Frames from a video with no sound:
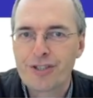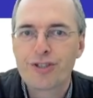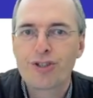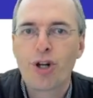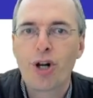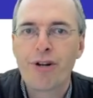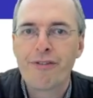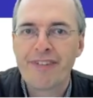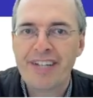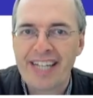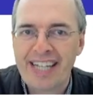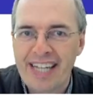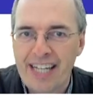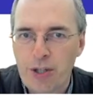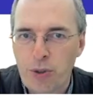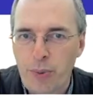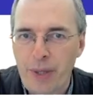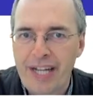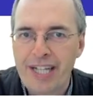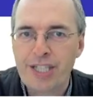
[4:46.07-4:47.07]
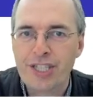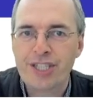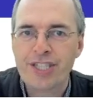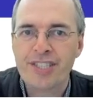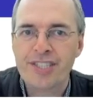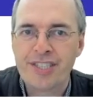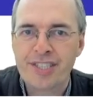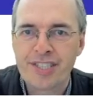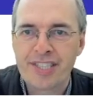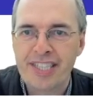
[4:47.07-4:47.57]
solving
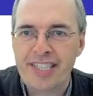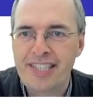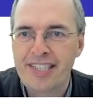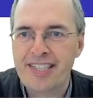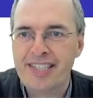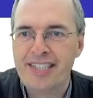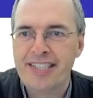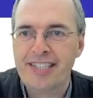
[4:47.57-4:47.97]
equations in a,